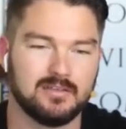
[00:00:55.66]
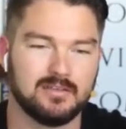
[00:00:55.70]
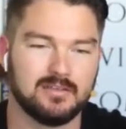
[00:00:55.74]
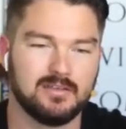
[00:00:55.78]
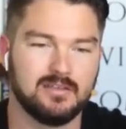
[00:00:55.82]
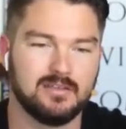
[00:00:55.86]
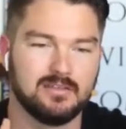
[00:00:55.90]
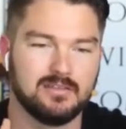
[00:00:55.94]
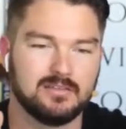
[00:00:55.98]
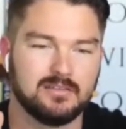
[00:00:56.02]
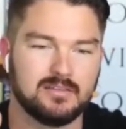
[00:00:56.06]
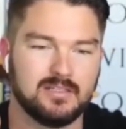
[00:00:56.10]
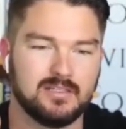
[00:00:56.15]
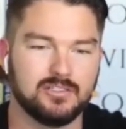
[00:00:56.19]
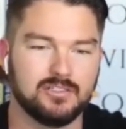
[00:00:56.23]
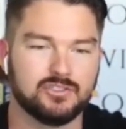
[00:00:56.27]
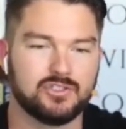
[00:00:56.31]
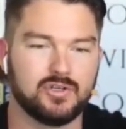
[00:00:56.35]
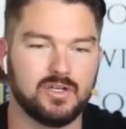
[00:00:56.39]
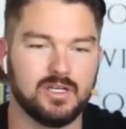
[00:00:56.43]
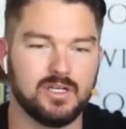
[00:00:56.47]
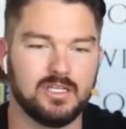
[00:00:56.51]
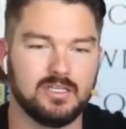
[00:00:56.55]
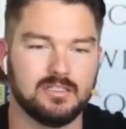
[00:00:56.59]
The
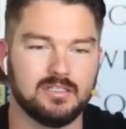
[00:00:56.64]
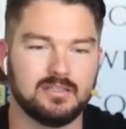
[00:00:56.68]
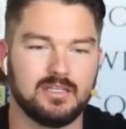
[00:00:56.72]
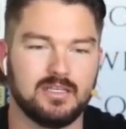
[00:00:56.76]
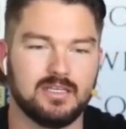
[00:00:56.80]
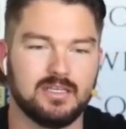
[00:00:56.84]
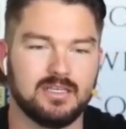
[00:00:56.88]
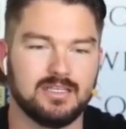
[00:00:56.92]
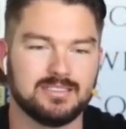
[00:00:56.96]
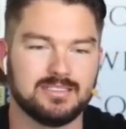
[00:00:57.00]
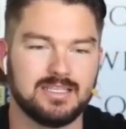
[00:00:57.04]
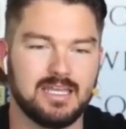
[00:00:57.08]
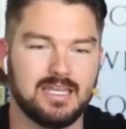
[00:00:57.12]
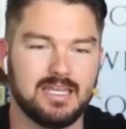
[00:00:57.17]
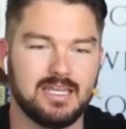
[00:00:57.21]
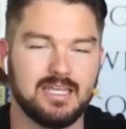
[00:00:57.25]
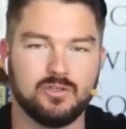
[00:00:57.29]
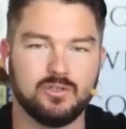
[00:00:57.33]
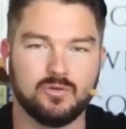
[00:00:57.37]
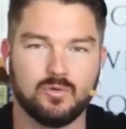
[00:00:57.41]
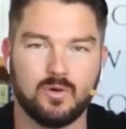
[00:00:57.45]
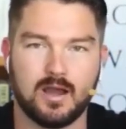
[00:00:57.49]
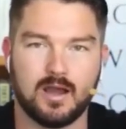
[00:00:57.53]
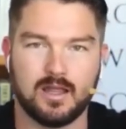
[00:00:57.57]
intriguing thing is here you
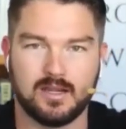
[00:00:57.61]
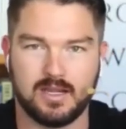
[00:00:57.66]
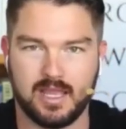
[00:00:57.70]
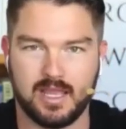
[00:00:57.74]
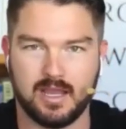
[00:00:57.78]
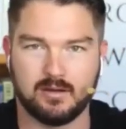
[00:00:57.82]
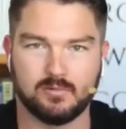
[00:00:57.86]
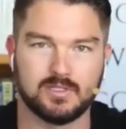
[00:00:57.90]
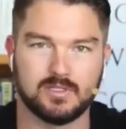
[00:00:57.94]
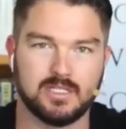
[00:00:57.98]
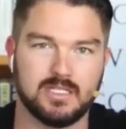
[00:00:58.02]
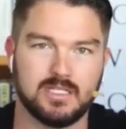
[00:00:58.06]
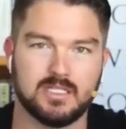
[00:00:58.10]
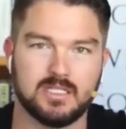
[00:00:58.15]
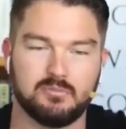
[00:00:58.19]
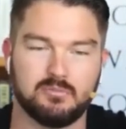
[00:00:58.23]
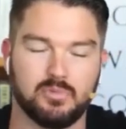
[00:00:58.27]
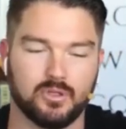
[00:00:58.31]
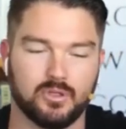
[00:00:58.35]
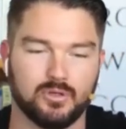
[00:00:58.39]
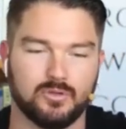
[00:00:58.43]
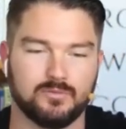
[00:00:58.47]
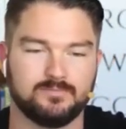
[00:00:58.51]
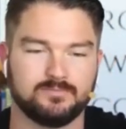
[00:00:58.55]
are now within the blue,
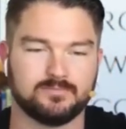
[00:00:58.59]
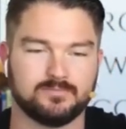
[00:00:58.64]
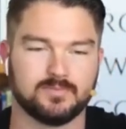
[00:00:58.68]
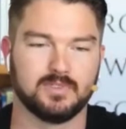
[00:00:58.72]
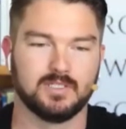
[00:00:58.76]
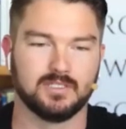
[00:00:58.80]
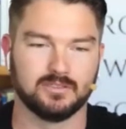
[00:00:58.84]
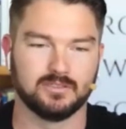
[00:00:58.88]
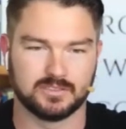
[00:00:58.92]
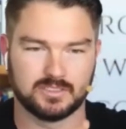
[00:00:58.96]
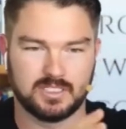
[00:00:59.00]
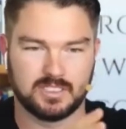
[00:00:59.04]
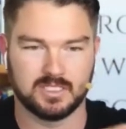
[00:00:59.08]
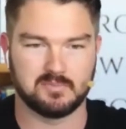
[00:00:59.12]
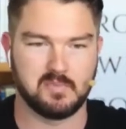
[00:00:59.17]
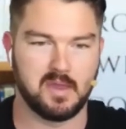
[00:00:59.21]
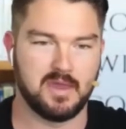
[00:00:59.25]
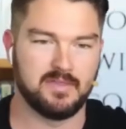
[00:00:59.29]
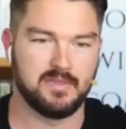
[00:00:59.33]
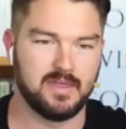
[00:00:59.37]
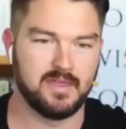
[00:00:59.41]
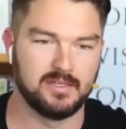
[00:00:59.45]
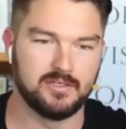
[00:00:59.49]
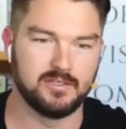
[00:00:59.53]
little stick man there
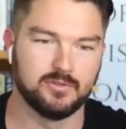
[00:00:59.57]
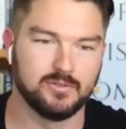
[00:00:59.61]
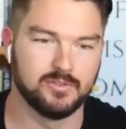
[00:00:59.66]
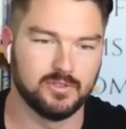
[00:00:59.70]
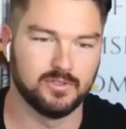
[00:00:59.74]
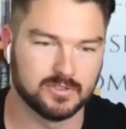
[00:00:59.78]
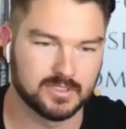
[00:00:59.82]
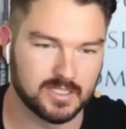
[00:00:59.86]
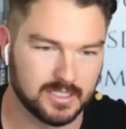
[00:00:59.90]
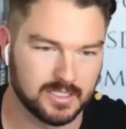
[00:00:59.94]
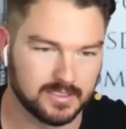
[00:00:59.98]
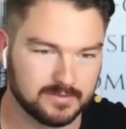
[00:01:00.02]
doing your thing.